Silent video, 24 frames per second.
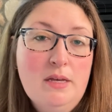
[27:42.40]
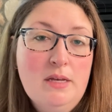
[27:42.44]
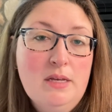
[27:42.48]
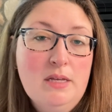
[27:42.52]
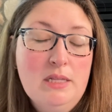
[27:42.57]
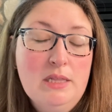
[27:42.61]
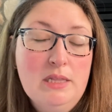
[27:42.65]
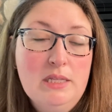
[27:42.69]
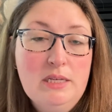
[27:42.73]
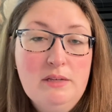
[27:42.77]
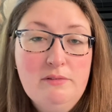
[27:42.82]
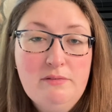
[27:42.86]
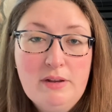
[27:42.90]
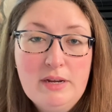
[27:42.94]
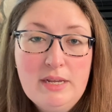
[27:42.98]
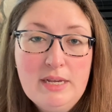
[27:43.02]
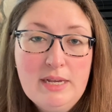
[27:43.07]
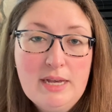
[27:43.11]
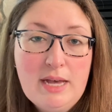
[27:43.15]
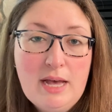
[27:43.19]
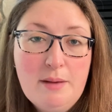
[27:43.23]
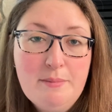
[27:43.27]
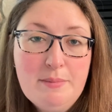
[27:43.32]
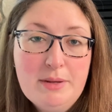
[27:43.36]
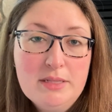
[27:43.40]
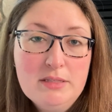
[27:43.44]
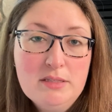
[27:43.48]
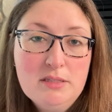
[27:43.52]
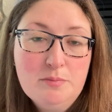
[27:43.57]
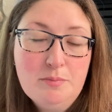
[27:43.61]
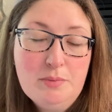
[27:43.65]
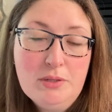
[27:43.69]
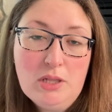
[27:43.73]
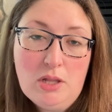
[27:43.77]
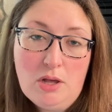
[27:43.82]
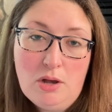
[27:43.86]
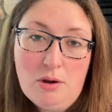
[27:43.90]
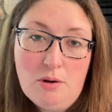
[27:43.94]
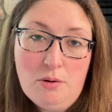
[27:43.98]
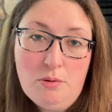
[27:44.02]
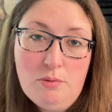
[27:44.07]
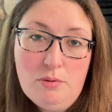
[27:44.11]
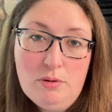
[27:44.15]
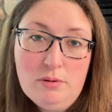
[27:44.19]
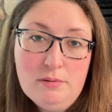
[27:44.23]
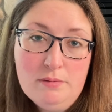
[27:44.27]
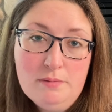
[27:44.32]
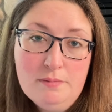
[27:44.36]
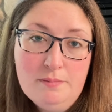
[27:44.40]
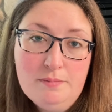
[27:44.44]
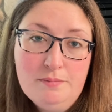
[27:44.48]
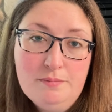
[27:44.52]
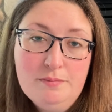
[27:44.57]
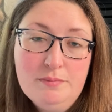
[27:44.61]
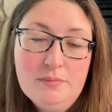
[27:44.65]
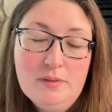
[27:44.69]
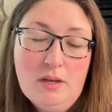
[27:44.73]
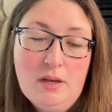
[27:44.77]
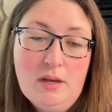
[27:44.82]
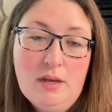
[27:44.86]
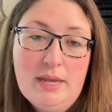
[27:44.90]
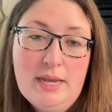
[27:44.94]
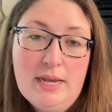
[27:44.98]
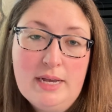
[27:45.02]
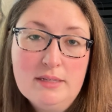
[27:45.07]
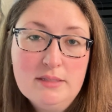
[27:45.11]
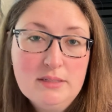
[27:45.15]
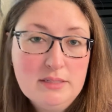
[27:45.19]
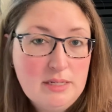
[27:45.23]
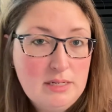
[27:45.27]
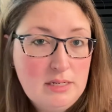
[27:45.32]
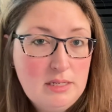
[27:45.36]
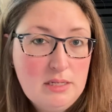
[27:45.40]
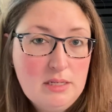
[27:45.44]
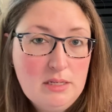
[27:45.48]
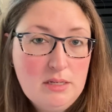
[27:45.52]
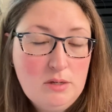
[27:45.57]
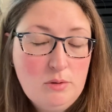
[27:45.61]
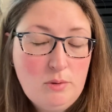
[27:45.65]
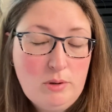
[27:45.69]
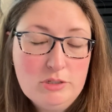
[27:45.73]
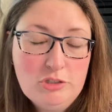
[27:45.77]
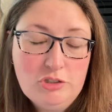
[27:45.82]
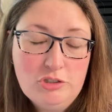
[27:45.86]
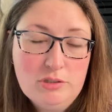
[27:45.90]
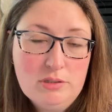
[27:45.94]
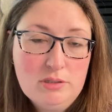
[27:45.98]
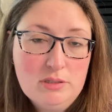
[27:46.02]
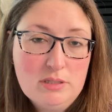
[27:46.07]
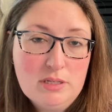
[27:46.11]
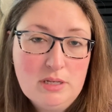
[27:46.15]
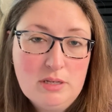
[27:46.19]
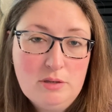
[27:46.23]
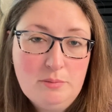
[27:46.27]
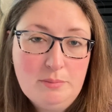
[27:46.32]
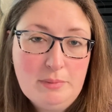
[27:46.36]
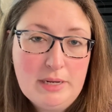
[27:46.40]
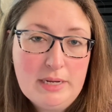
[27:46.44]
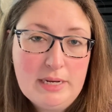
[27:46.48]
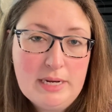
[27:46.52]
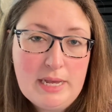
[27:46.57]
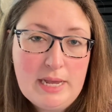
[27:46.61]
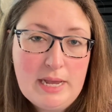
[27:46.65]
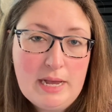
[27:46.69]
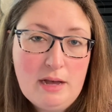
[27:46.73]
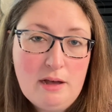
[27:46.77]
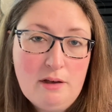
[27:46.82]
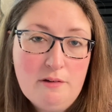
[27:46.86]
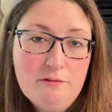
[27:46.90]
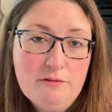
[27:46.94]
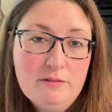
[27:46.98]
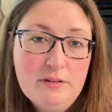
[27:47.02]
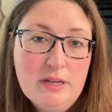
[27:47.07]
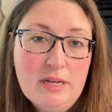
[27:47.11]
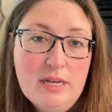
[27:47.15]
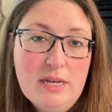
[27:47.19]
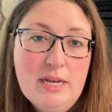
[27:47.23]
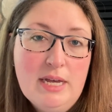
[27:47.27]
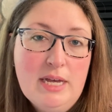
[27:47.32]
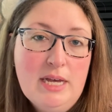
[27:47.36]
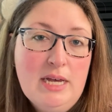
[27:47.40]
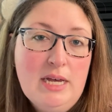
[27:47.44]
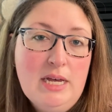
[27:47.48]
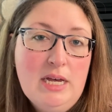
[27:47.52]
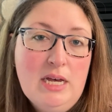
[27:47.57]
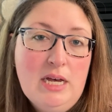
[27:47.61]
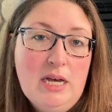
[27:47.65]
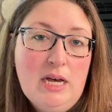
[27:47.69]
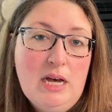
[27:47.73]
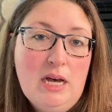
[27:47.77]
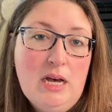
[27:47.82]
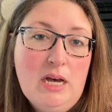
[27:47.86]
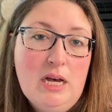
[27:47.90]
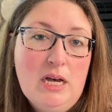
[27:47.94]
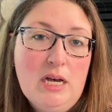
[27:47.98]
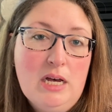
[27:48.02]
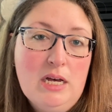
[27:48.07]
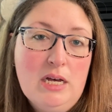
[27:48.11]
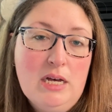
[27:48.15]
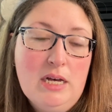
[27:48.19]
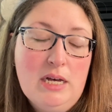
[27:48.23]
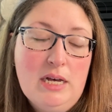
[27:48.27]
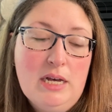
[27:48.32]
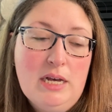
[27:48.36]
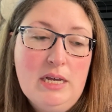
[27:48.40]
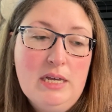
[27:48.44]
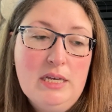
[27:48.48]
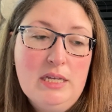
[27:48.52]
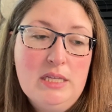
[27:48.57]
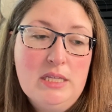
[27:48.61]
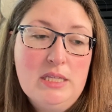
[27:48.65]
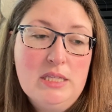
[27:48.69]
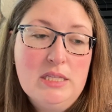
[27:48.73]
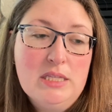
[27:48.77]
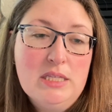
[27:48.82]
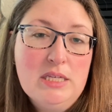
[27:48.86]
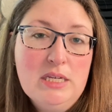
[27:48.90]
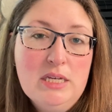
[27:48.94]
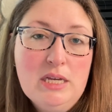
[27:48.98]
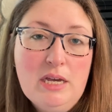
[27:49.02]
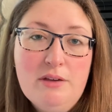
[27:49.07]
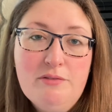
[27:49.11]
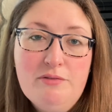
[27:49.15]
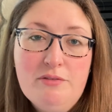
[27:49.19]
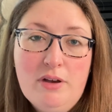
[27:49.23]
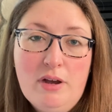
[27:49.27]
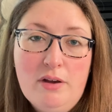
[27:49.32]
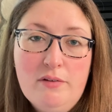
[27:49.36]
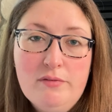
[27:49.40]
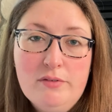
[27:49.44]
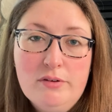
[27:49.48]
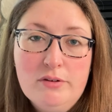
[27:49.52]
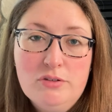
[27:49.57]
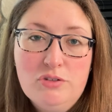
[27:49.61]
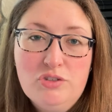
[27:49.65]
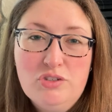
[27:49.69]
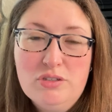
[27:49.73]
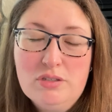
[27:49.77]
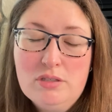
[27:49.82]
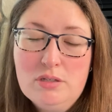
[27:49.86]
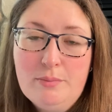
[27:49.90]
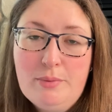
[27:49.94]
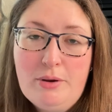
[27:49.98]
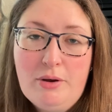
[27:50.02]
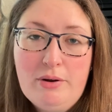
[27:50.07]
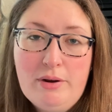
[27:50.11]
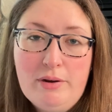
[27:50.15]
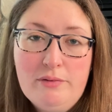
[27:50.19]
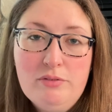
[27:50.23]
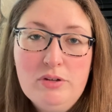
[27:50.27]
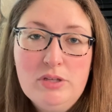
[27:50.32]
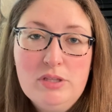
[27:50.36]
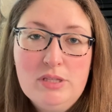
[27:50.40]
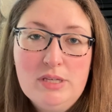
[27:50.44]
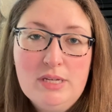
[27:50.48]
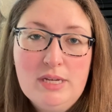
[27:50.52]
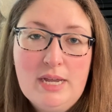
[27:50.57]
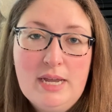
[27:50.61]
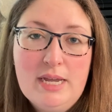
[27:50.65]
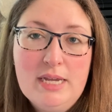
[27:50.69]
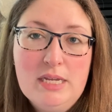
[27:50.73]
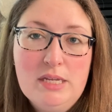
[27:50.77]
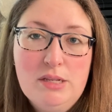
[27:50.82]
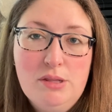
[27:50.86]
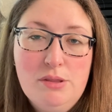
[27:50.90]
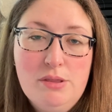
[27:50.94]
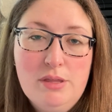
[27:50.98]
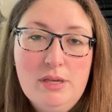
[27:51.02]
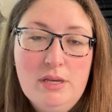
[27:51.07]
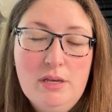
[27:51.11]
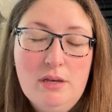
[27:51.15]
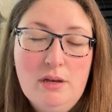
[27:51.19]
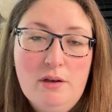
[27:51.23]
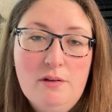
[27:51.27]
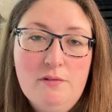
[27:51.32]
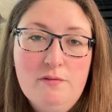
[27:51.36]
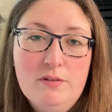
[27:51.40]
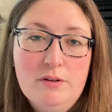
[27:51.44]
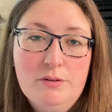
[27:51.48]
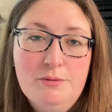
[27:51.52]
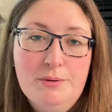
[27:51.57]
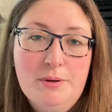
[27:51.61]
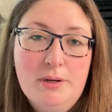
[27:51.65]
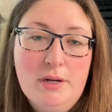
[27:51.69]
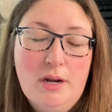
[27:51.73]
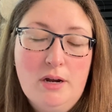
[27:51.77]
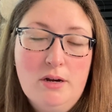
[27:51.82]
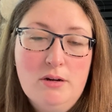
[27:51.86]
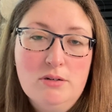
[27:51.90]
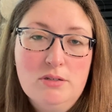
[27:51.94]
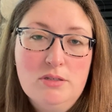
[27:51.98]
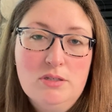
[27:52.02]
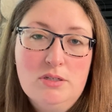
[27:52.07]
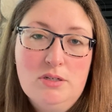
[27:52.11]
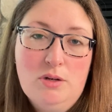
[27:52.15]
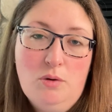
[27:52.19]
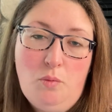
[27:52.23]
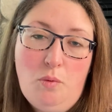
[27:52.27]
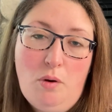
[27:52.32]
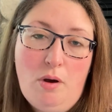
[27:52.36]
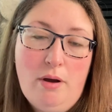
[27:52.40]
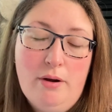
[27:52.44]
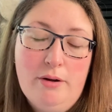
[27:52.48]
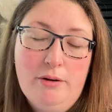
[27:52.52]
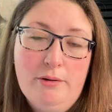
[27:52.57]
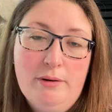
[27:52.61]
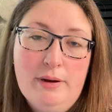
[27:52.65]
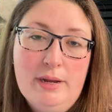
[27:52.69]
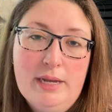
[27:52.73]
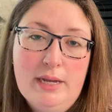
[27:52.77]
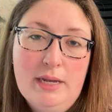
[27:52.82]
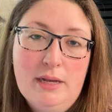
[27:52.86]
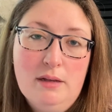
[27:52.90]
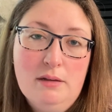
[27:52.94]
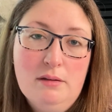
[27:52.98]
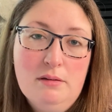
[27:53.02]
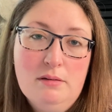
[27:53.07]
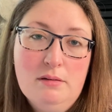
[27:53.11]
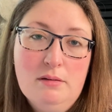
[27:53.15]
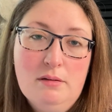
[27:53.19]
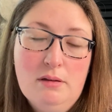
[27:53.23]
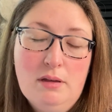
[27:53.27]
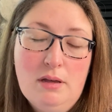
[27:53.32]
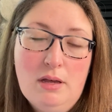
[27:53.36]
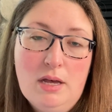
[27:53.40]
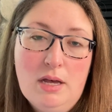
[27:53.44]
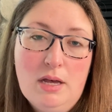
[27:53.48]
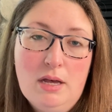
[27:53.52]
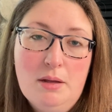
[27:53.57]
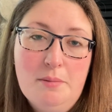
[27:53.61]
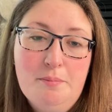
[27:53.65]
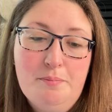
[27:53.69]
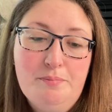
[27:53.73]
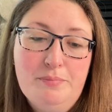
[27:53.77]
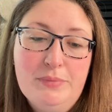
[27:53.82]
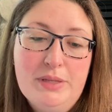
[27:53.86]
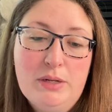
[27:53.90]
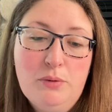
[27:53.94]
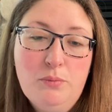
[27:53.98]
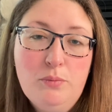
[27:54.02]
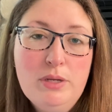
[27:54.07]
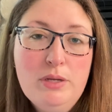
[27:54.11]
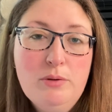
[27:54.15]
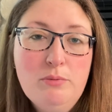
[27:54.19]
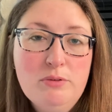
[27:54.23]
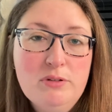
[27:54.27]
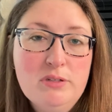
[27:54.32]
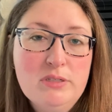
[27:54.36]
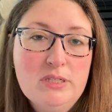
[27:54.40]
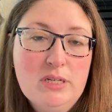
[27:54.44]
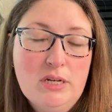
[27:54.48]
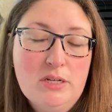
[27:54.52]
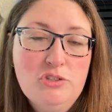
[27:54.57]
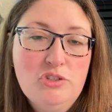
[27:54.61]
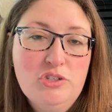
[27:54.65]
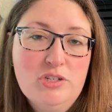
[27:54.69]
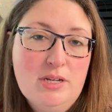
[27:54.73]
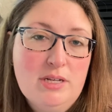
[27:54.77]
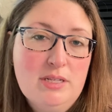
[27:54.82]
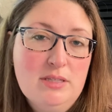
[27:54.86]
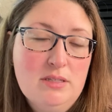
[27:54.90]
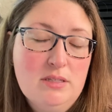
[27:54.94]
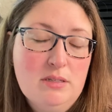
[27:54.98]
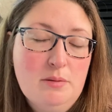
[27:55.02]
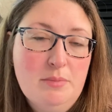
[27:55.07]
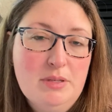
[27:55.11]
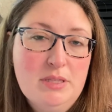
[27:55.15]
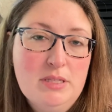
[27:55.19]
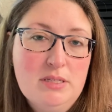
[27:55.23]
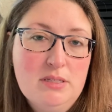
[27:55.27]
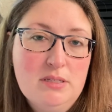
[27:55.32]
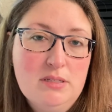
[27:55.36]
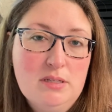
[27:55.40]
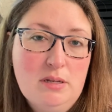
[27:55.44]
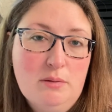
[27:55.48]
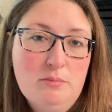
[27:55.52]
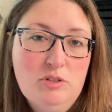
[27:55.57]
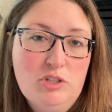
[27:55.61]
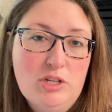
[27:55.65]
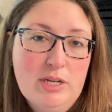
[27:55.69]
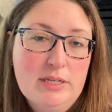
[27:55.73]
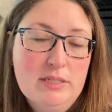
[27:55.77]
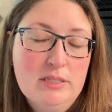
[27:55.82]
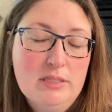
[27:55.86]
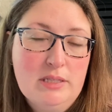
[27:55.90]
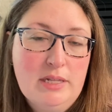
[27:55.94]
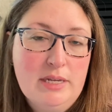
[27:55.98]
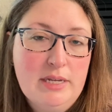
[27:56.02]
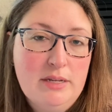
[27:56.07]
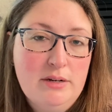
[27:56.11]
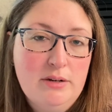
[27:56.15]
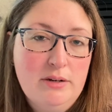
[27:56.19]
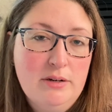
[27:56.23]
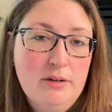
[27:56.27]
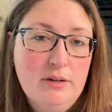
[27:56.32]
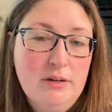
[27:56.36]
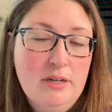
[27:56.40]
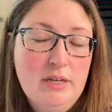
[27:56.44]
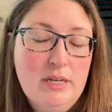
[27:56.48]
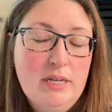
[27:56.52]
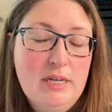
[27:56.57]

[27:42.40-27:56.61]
Leave any comments below. Ask any questions that you might have. I think I've covered just about everything I can think of in regards to watering. And we will touch on some of these subjects later